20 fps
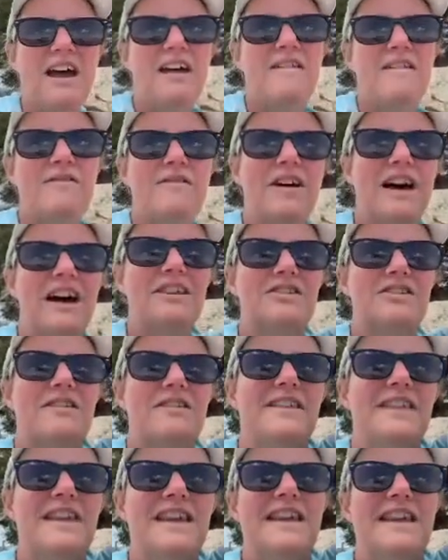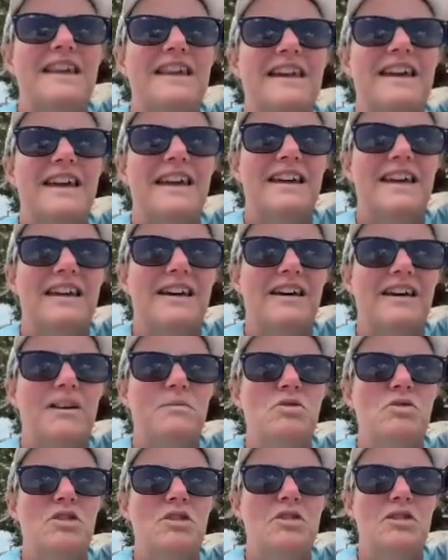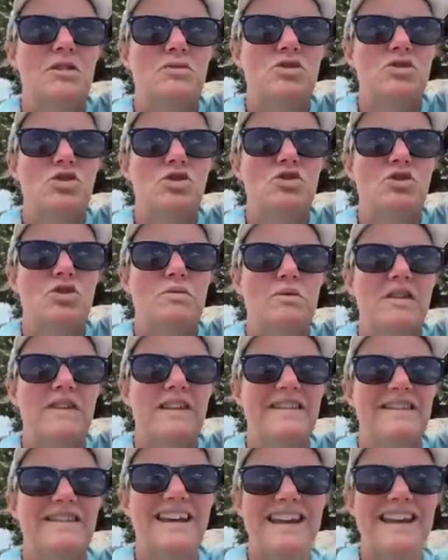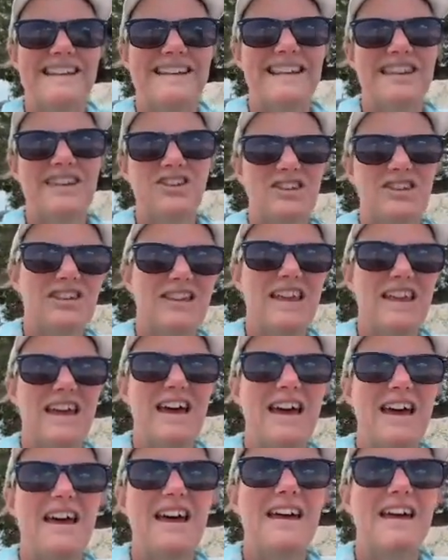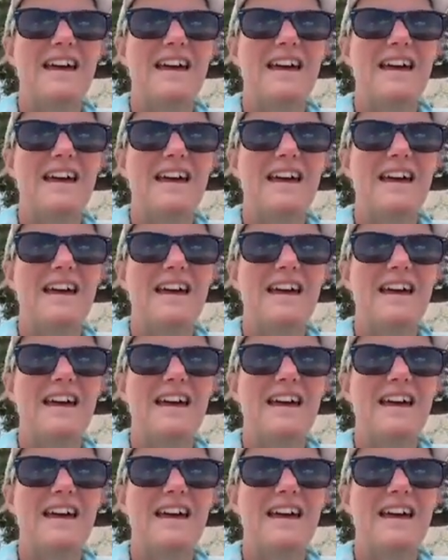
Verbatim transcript: In fact, I think, I'm not, I'm not sure, but I think that's it just there